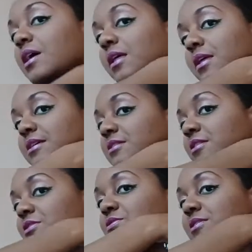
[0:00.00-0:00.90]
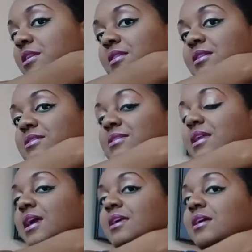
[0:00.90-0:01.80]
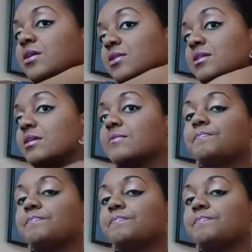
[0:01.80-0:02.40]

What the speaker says: I like to use it in this neck area.